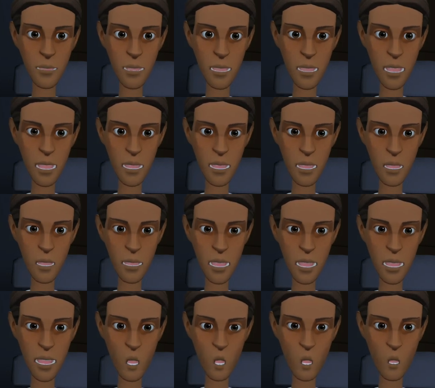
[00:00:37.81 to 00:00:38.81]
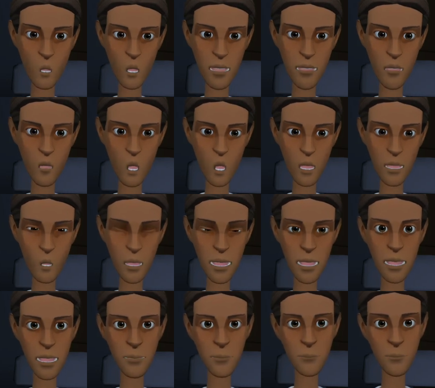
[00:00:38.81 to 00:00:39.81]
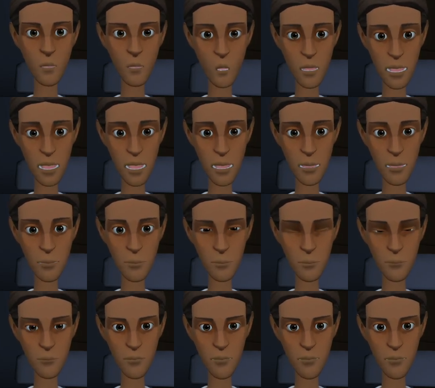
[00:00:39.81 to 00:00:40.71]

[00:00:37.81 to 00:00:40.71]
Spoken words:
This layer includes the following components: